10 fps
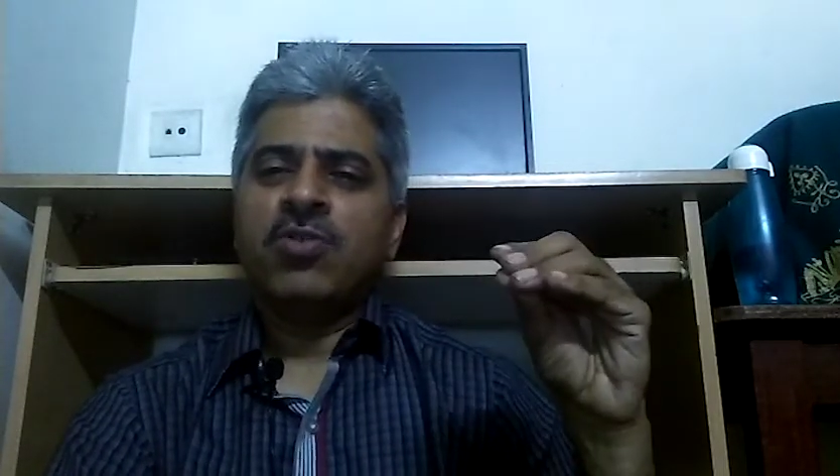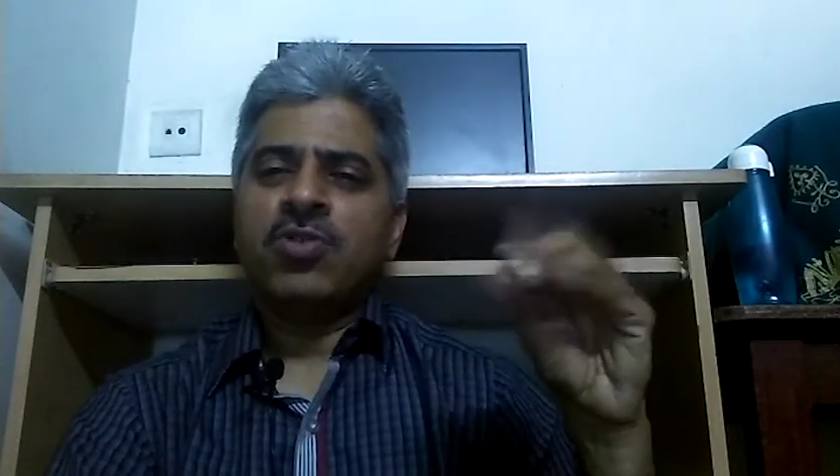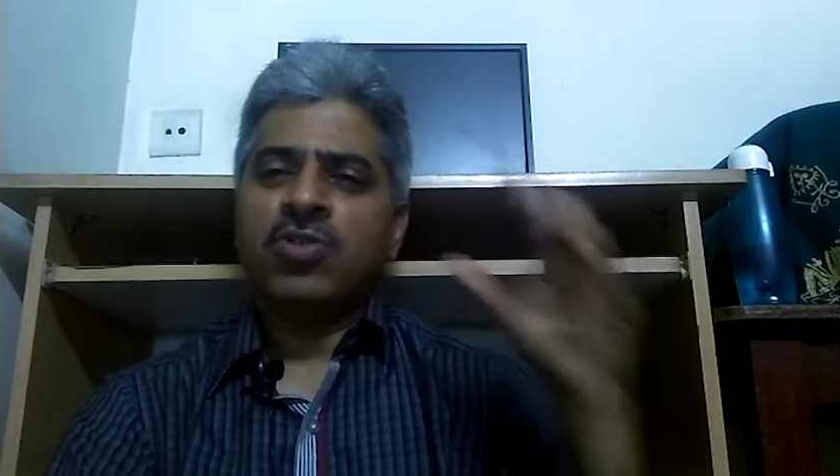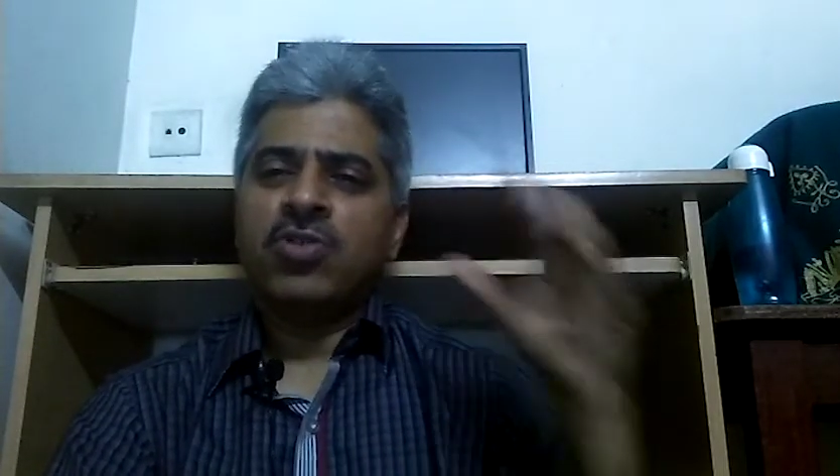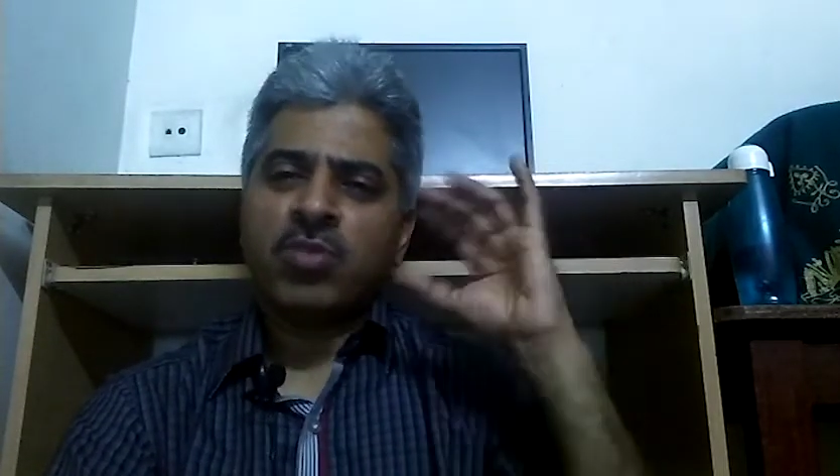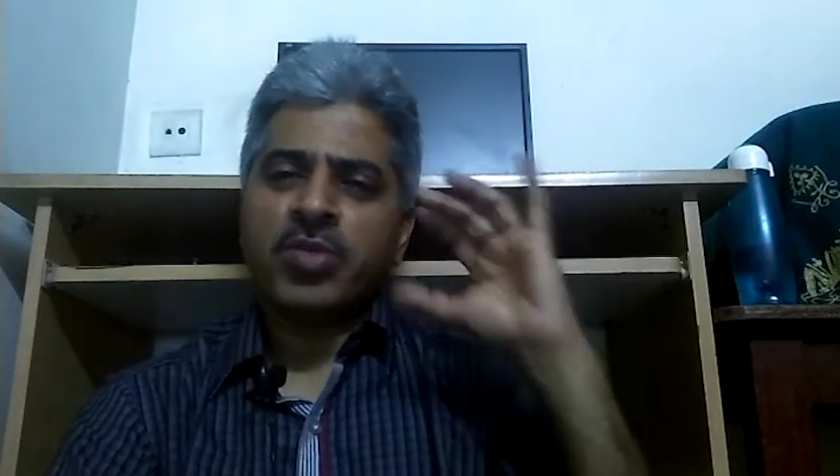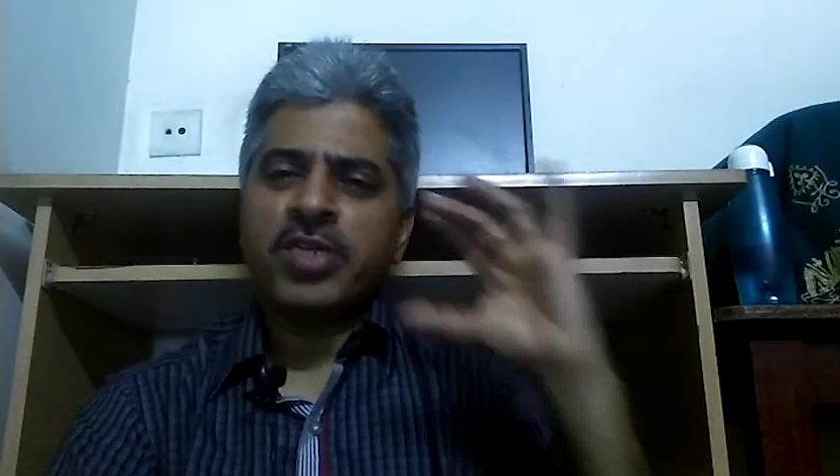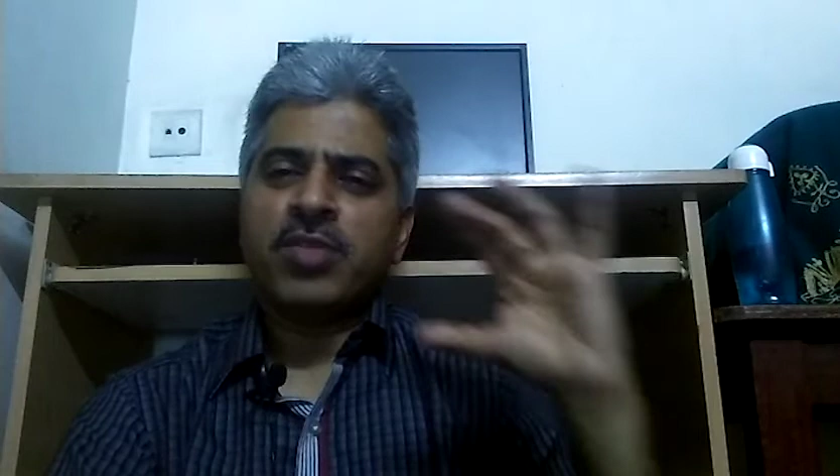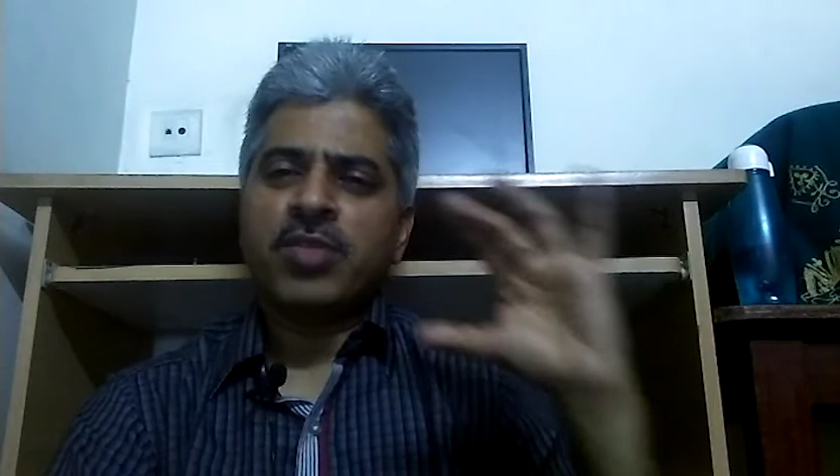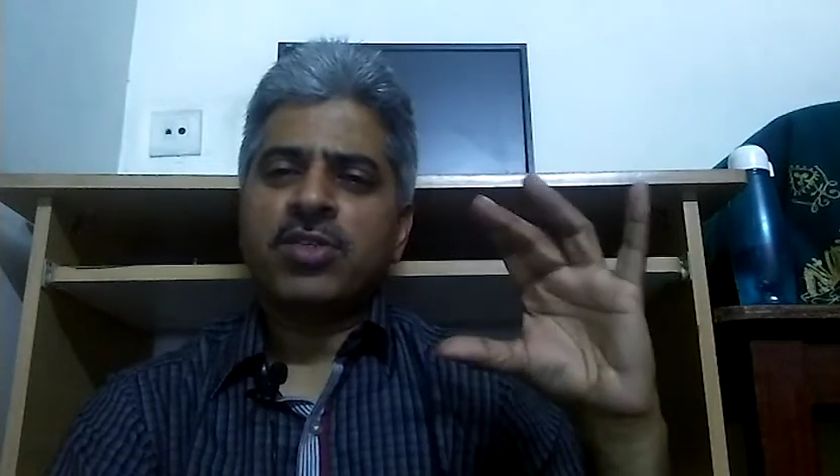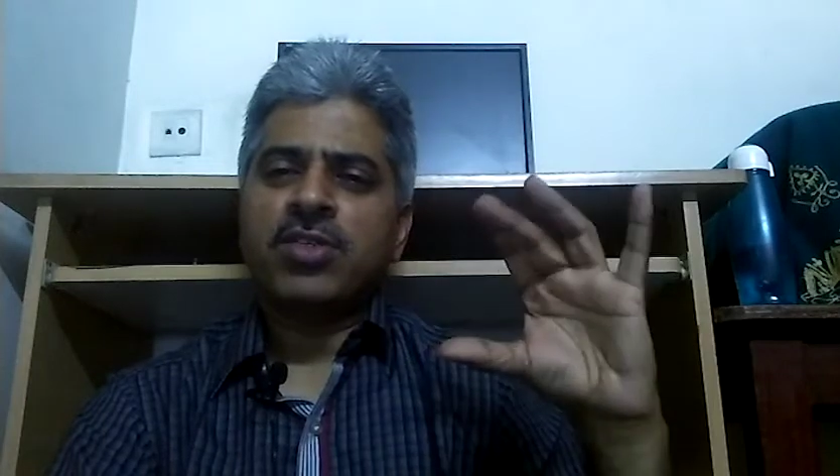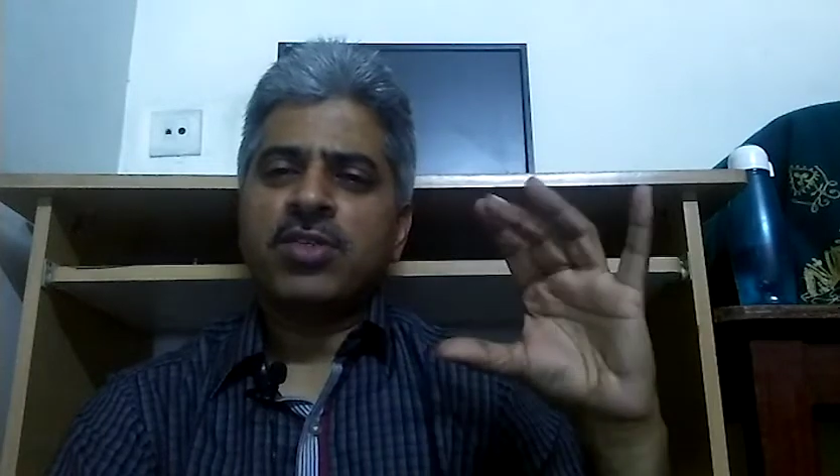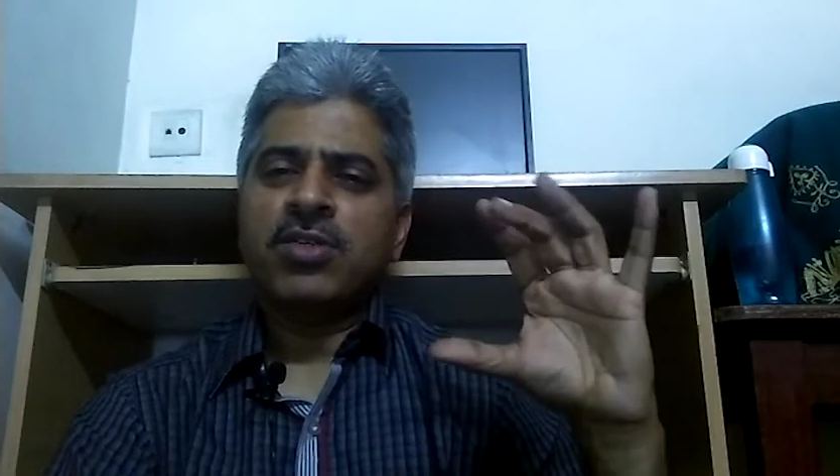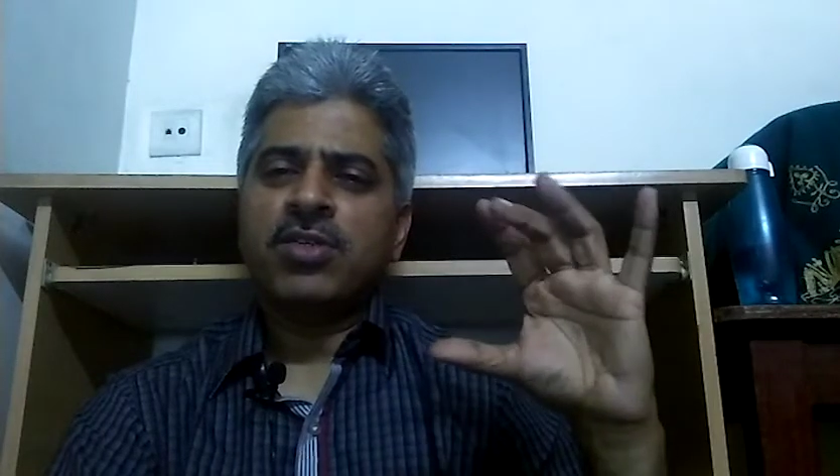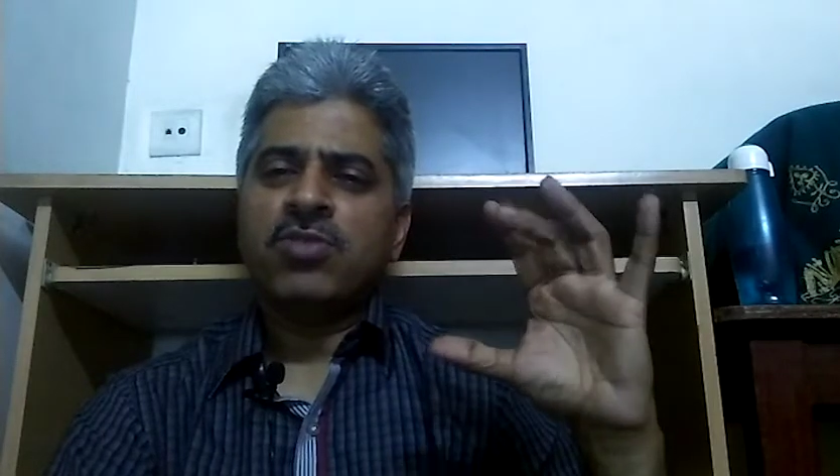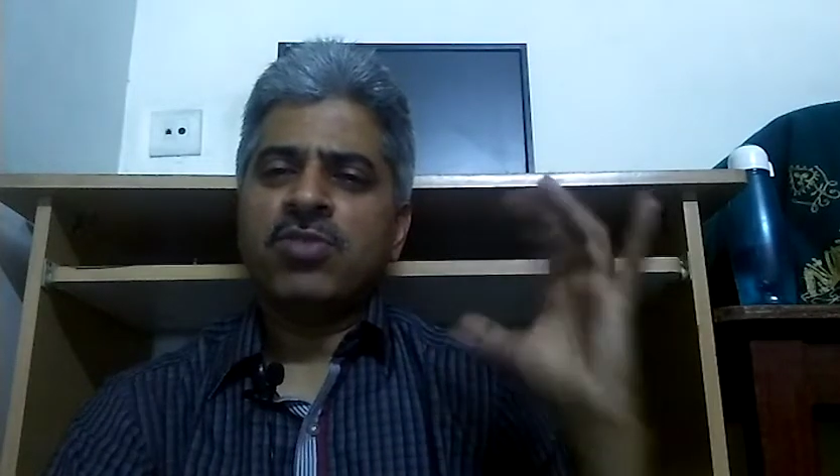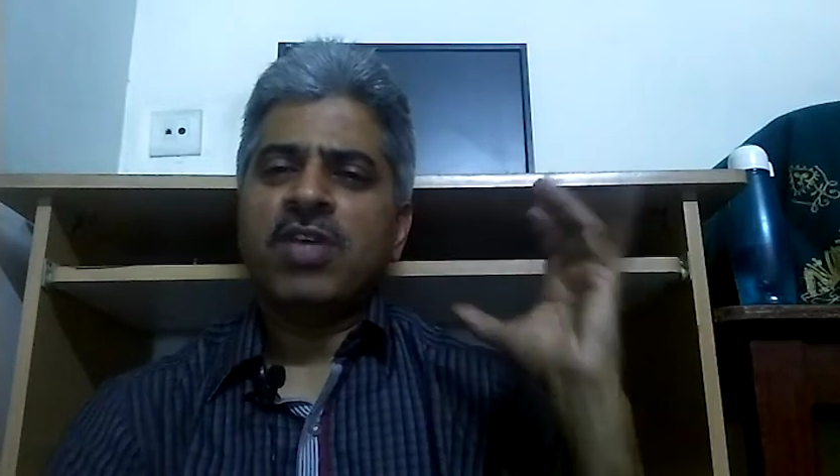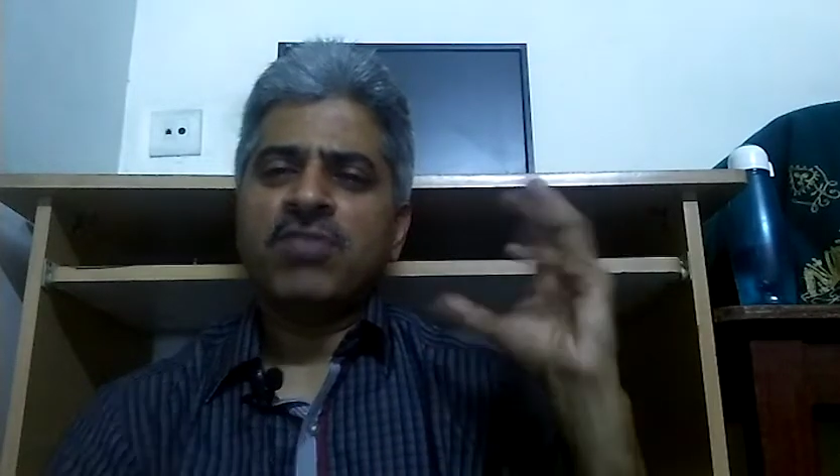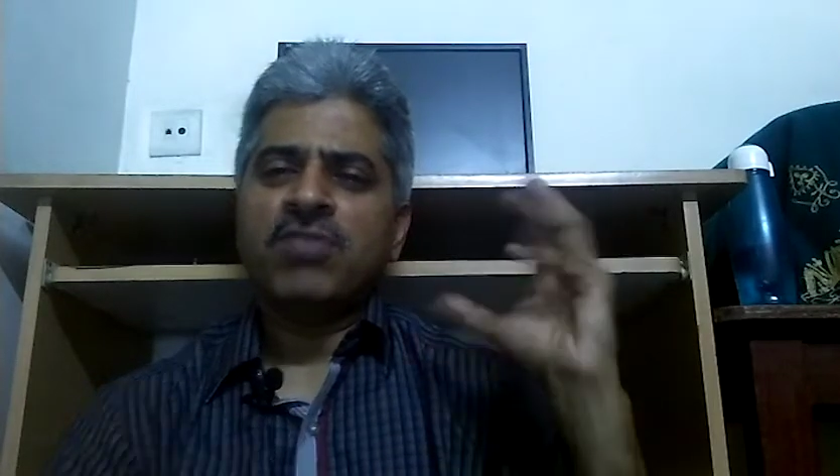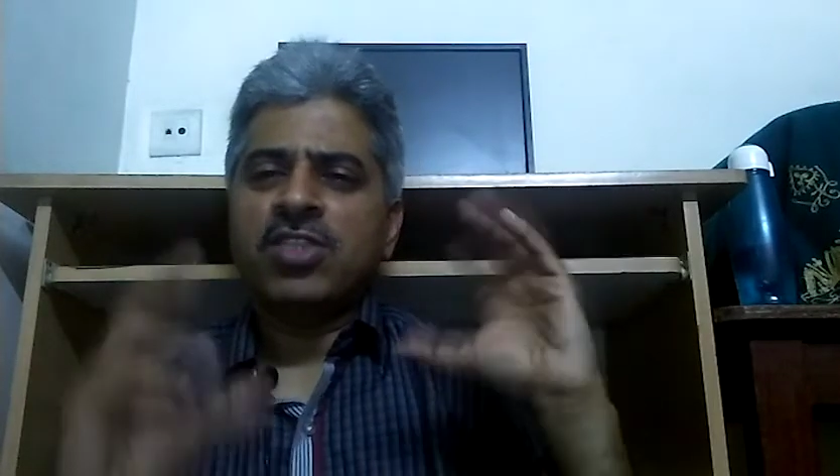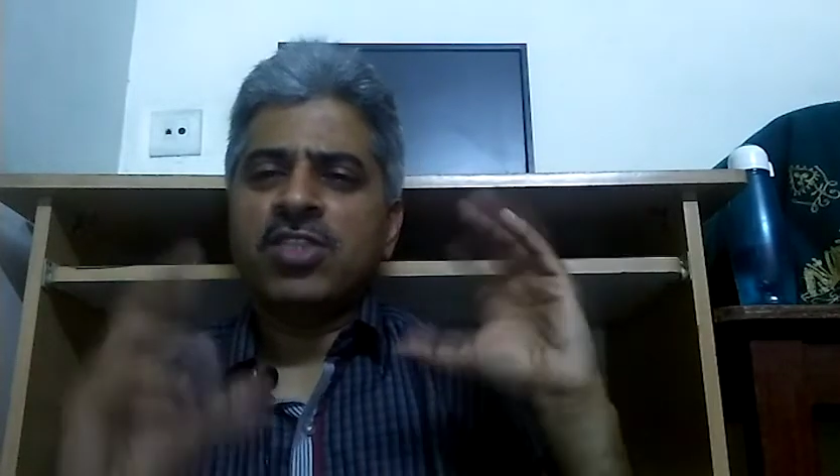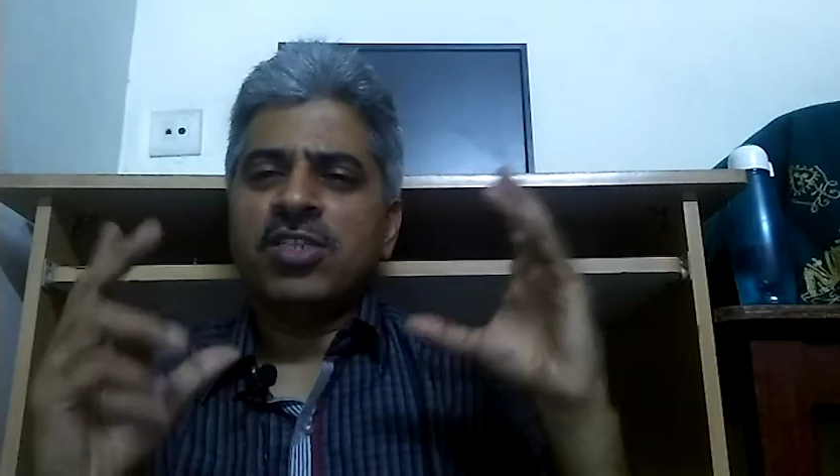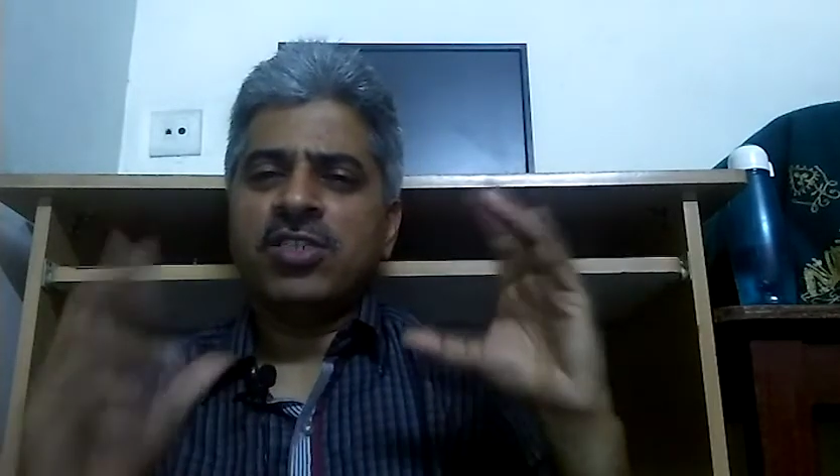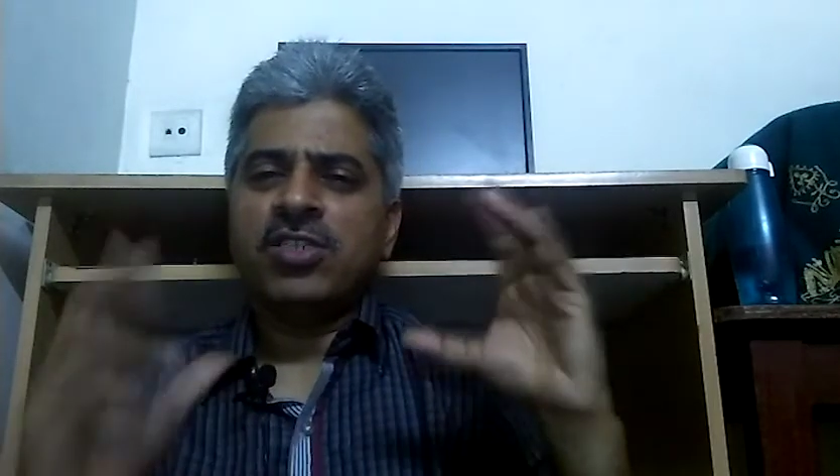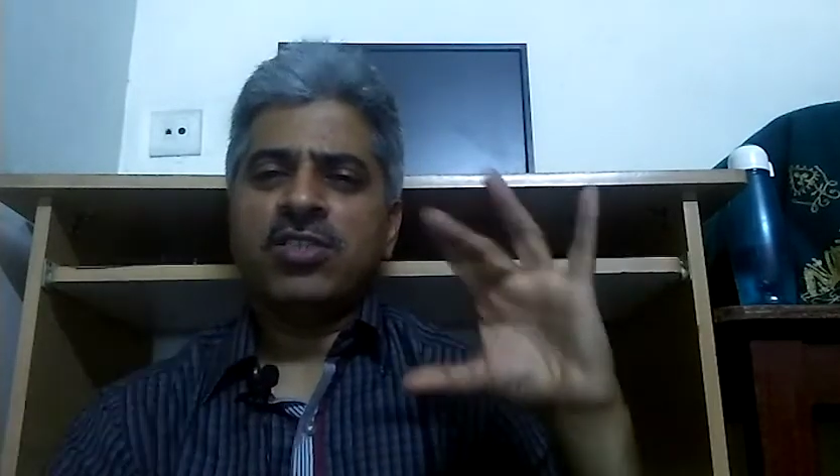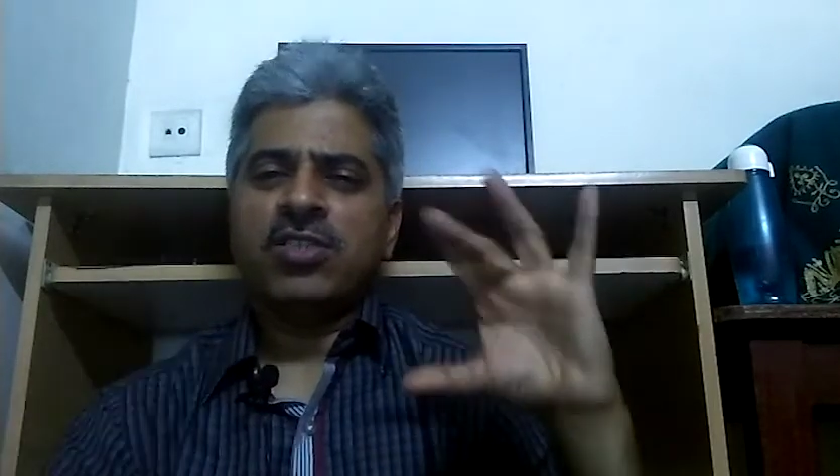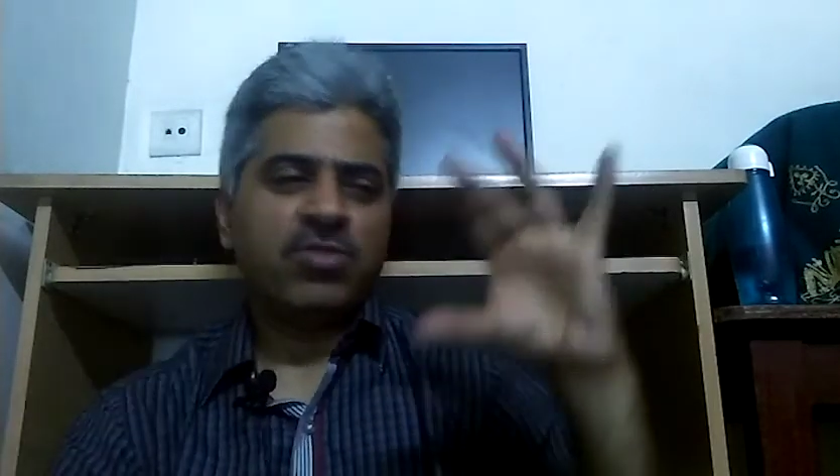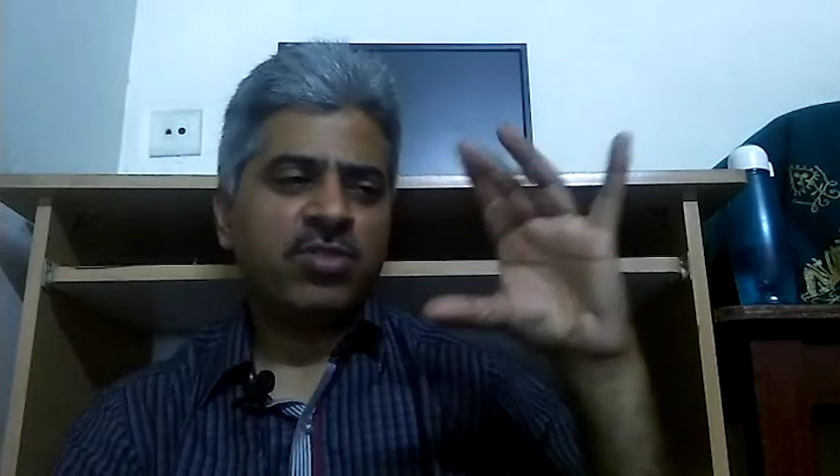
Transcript: we should not be under pressure. We have such a list.